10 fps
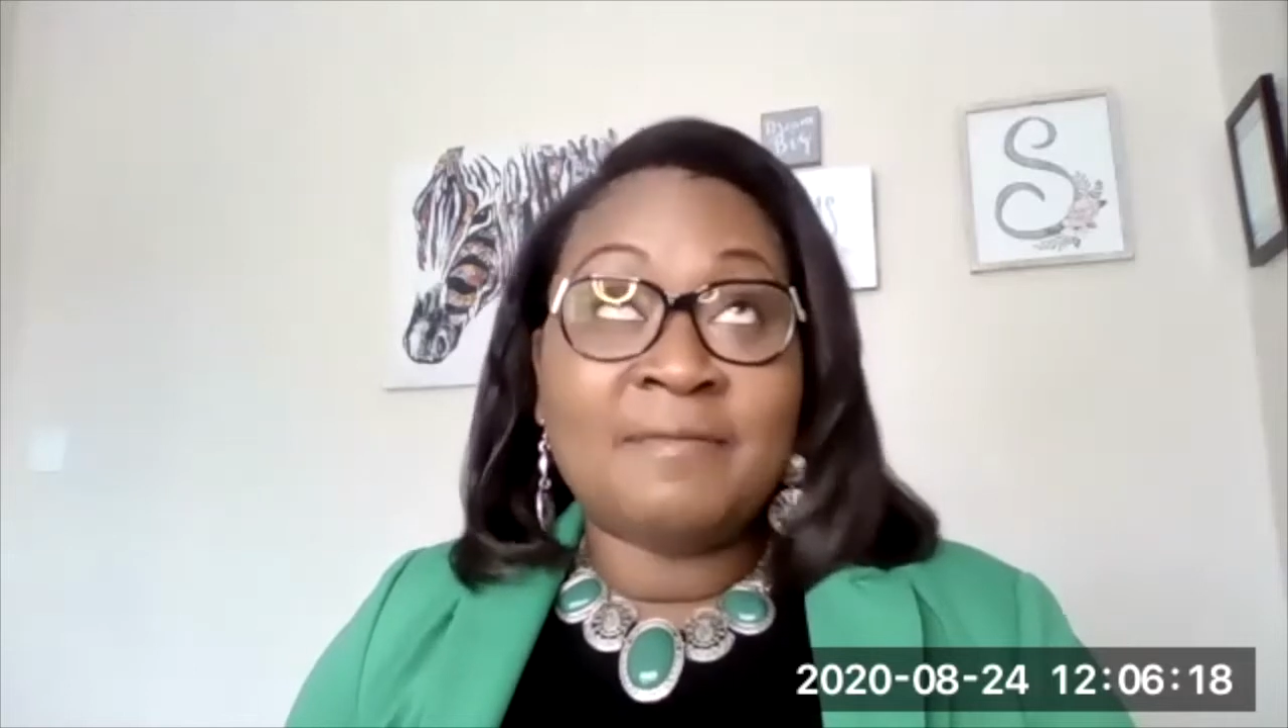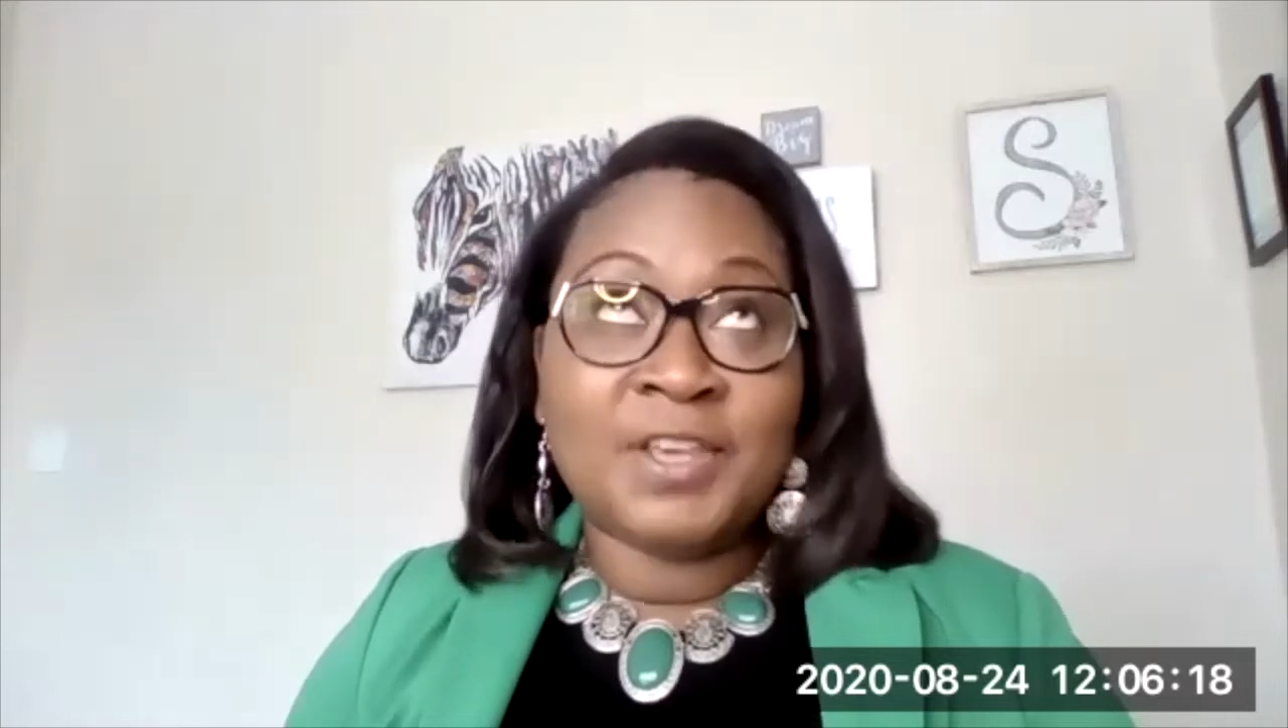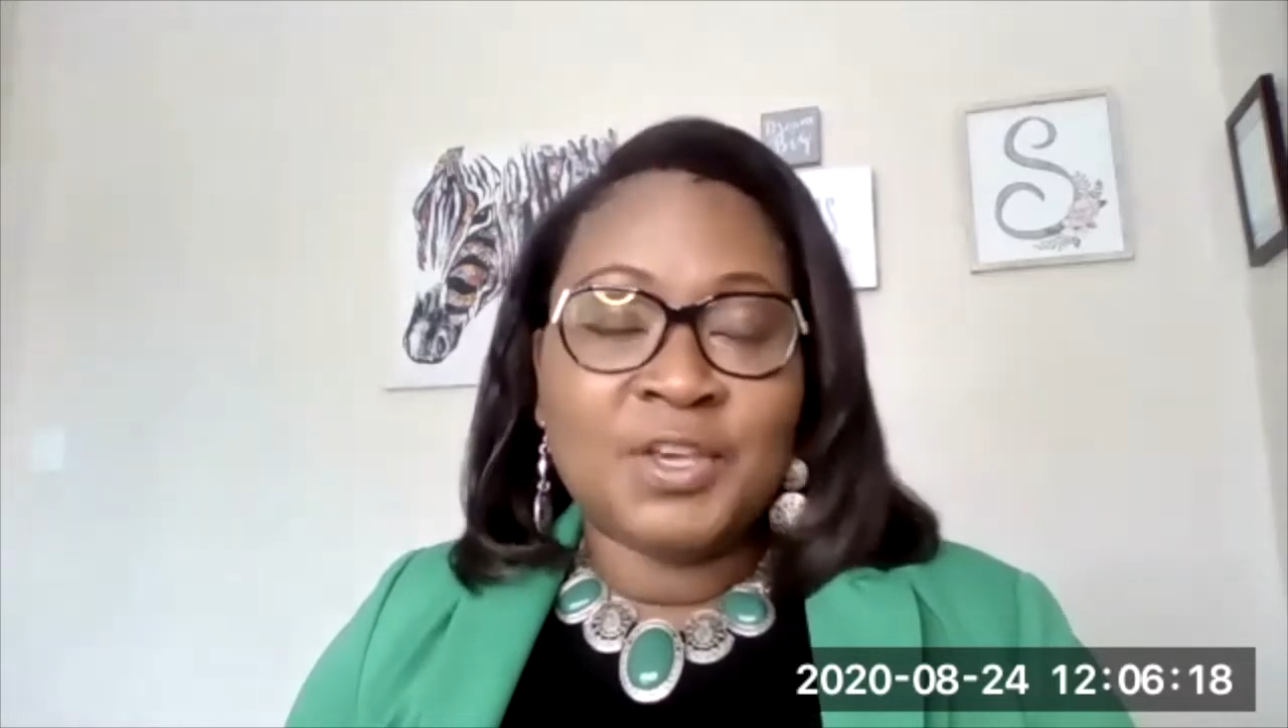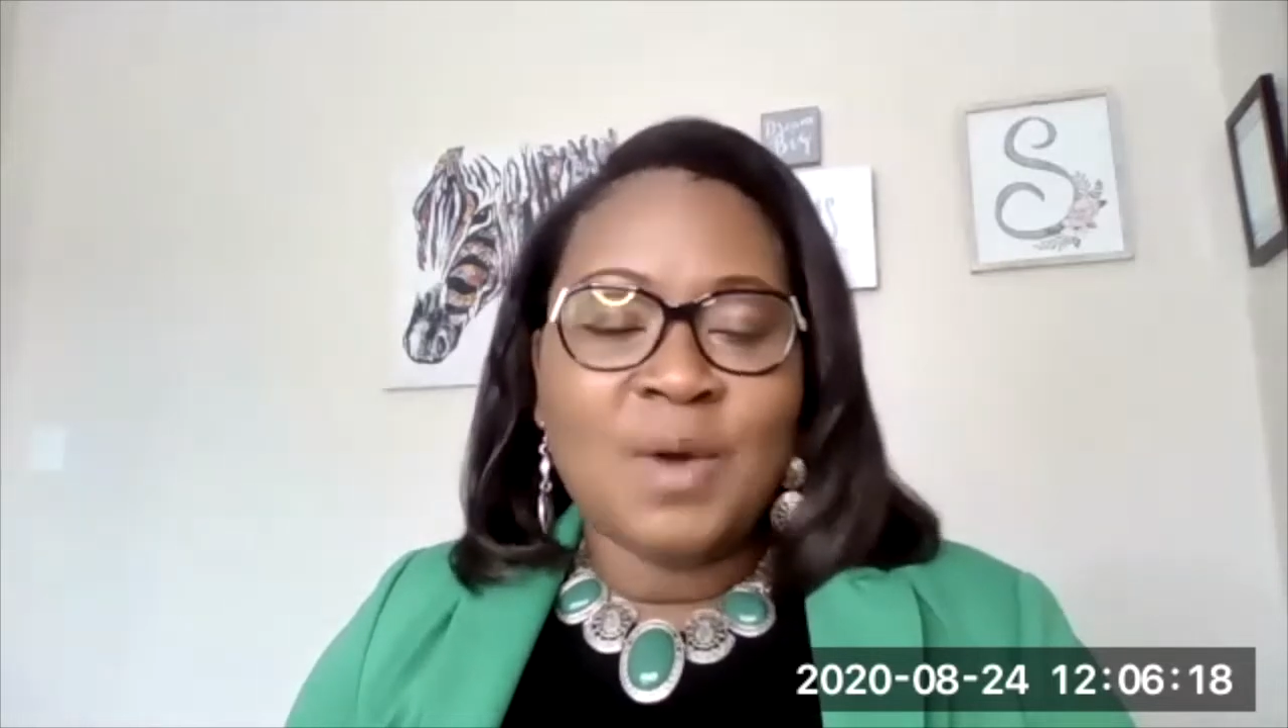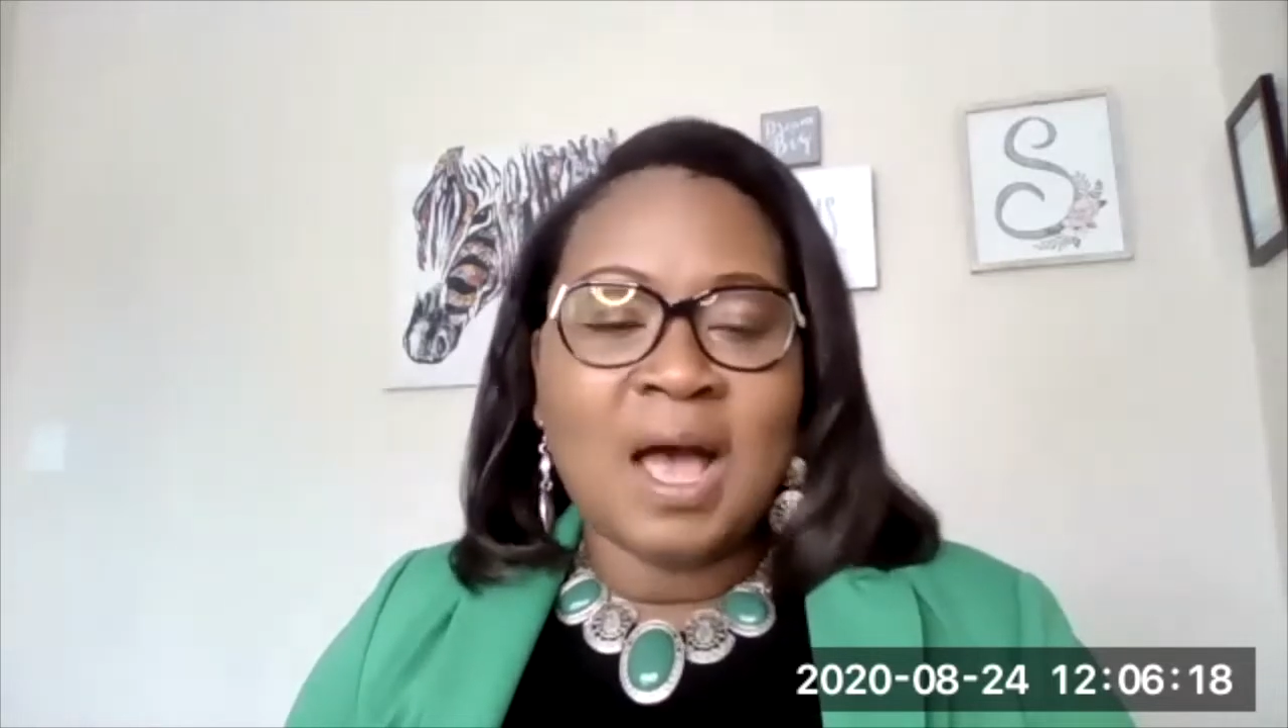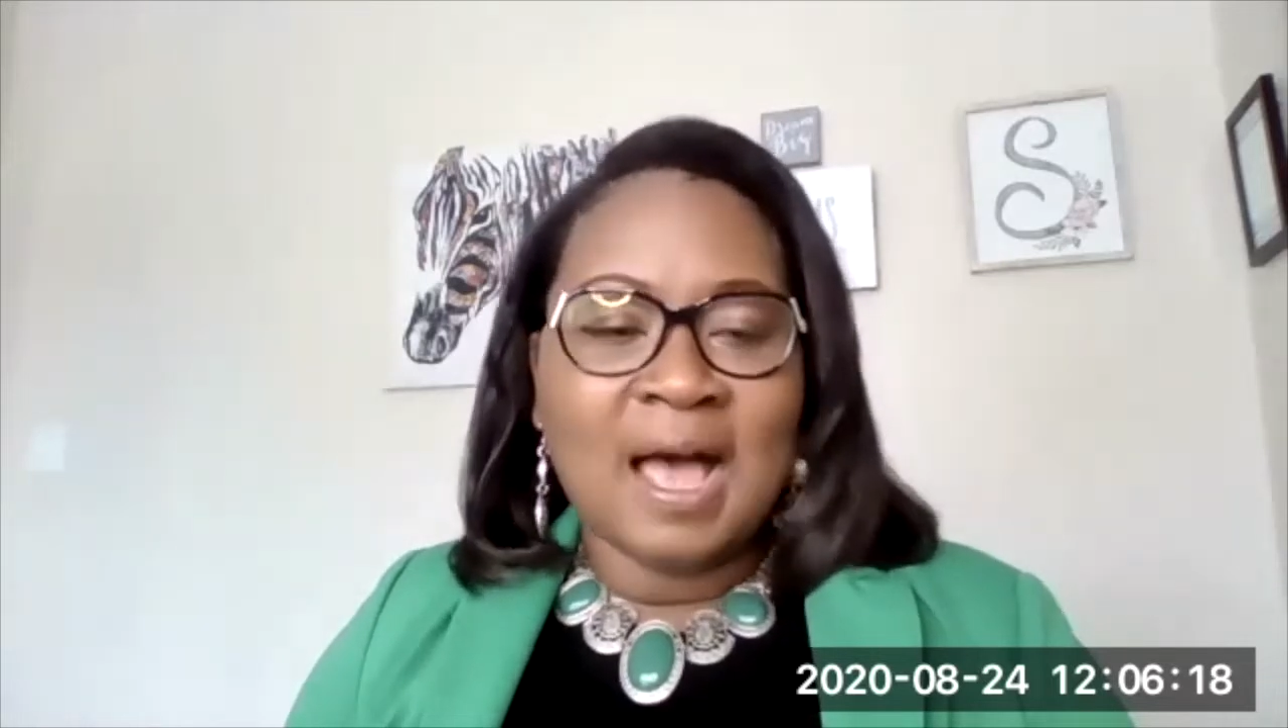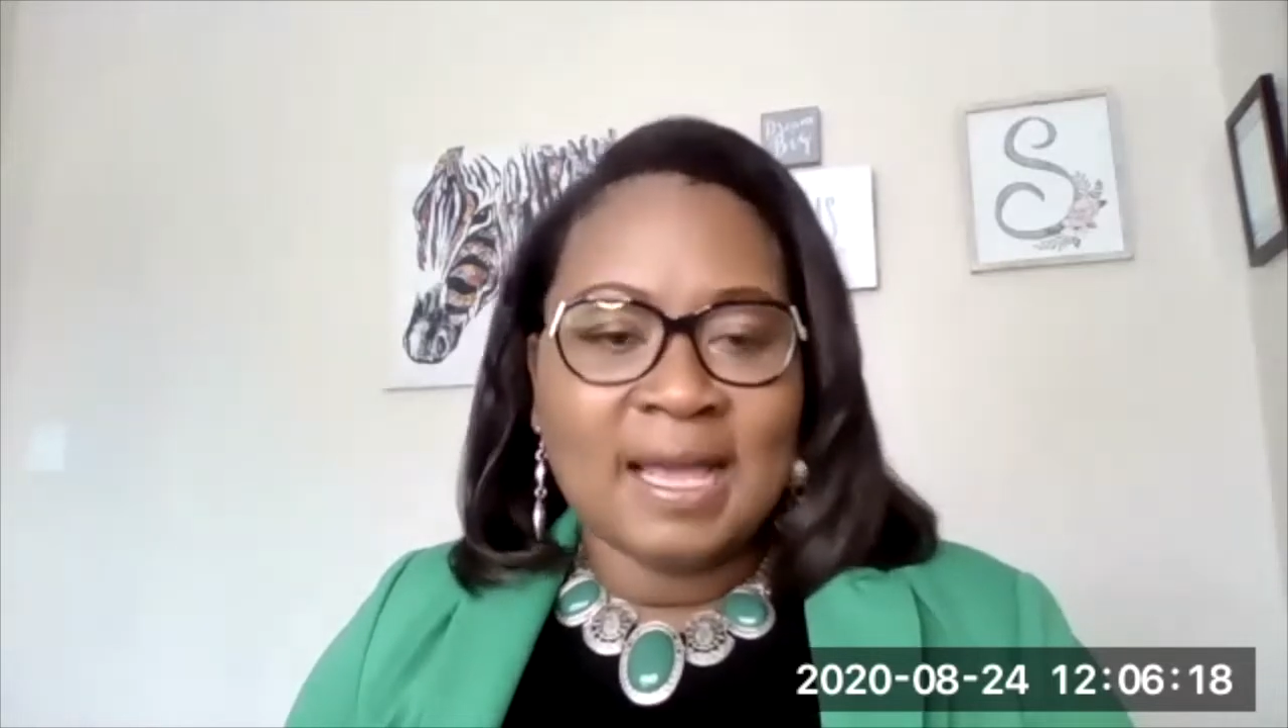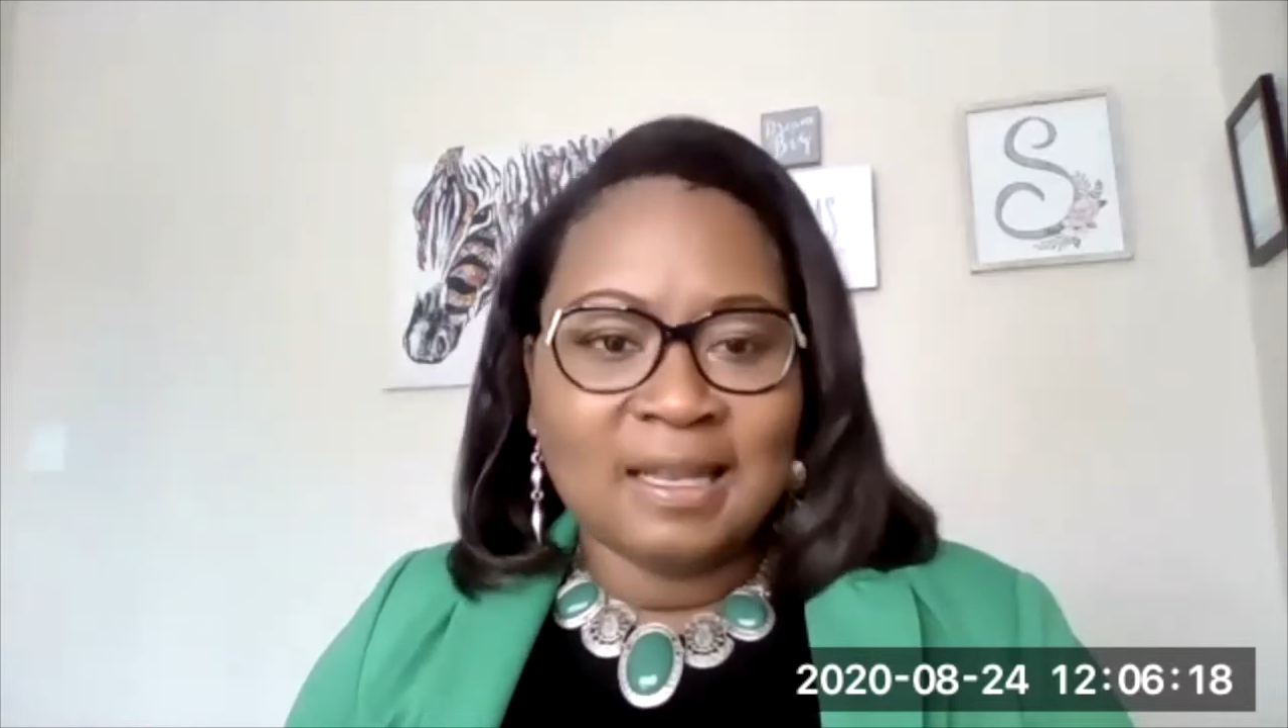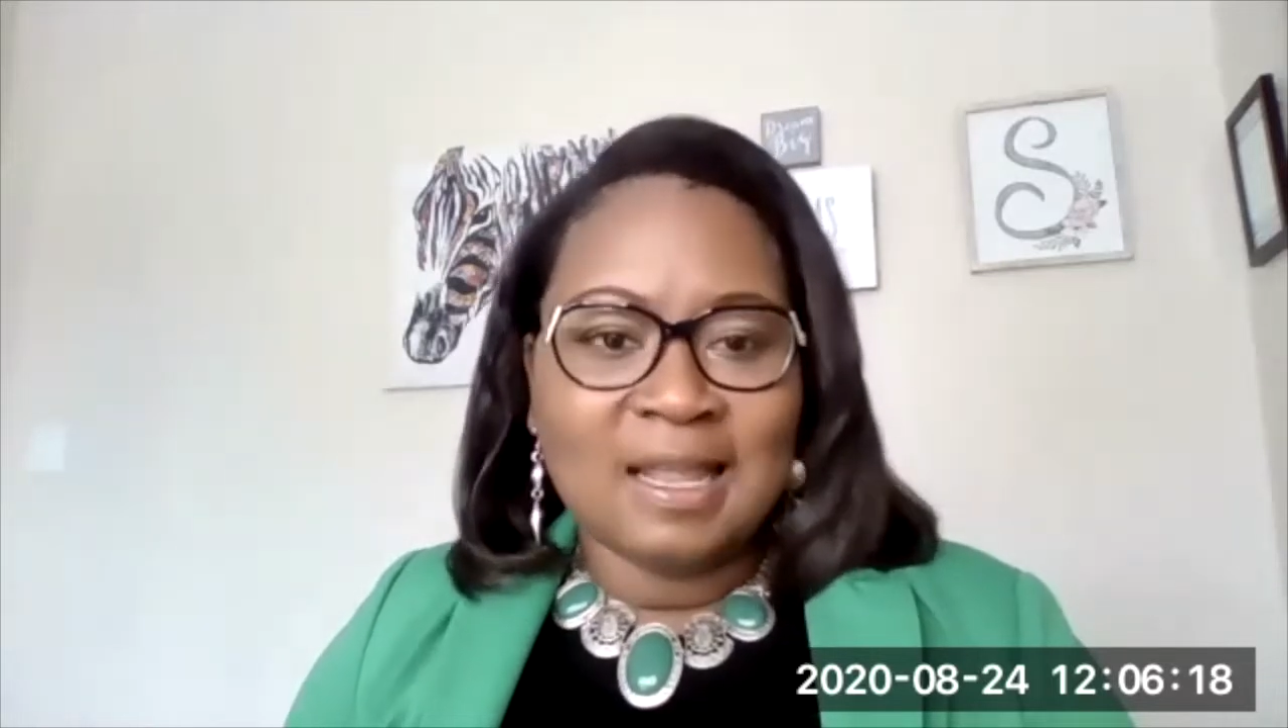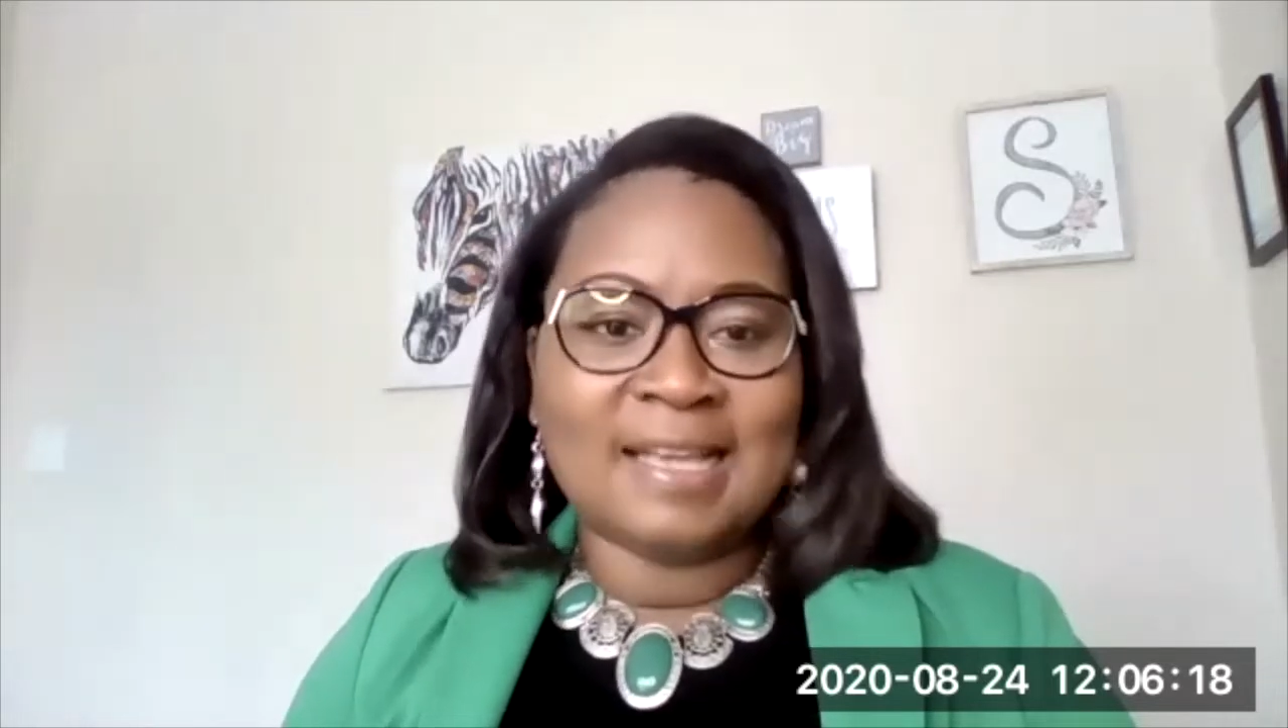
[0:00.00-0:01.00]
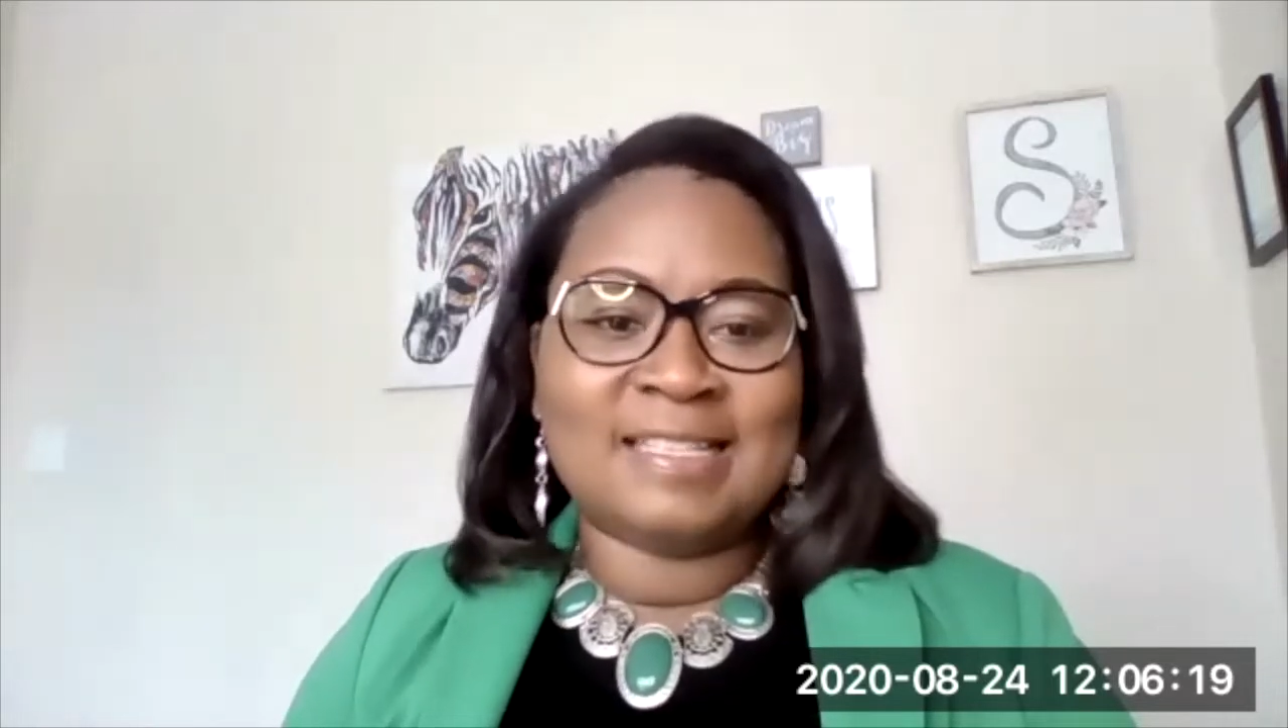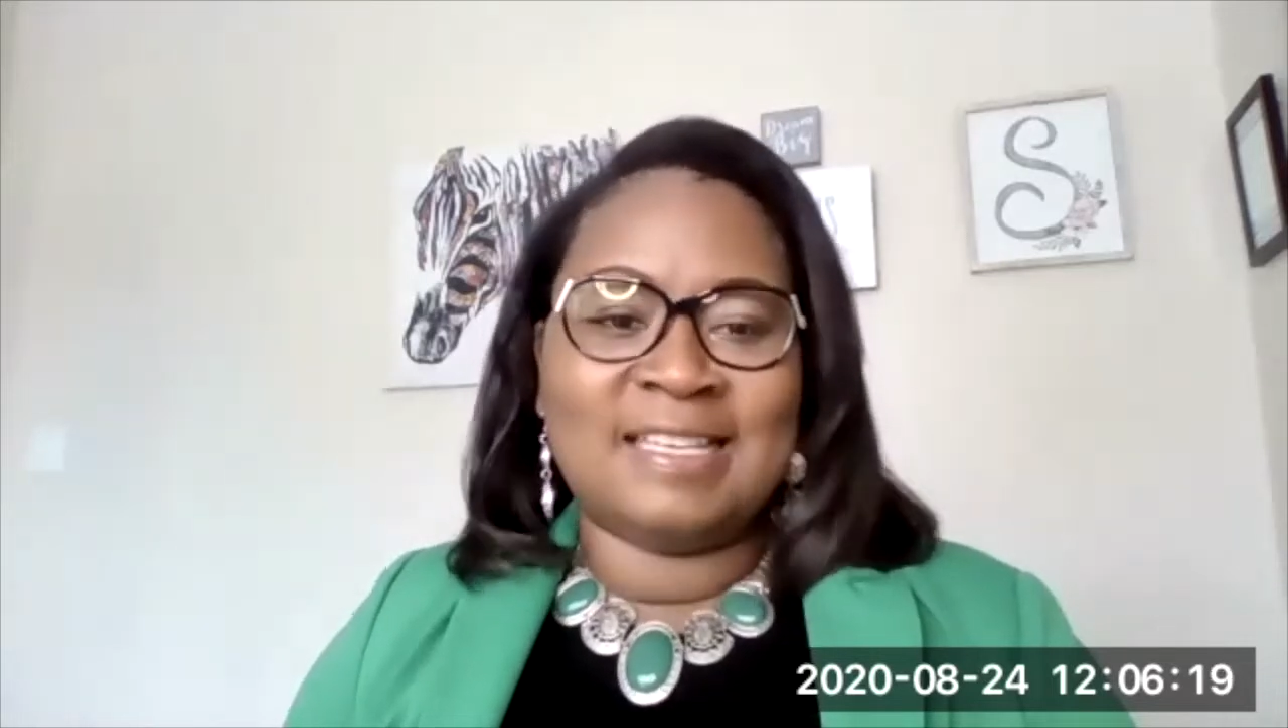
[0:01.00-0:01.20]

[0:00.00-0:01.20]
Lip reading: few highlights